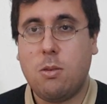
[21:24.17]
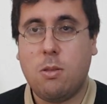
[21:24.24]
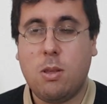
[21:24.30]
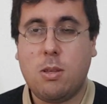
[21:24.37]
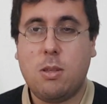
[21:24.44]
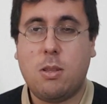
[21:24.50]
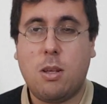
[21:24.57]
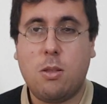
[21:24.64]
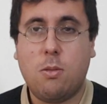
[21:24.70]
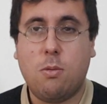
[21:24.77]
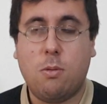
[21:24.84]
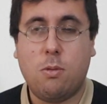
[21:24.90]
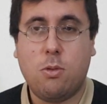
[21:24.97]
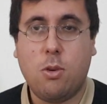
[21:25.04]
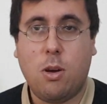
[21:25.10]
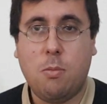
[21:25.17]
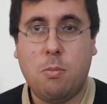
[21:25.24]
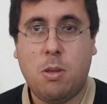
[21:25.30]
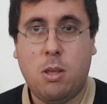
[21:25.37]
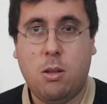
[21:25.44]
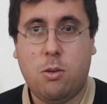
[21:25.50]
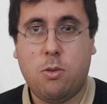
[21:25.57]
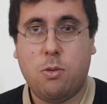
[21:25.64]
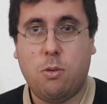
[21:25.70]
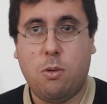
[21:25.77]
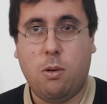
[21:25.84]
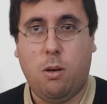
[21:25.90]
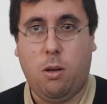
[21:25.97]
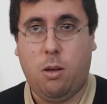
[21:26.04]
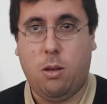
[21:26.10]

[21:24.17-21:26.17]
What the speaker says: don't hesitate to join me through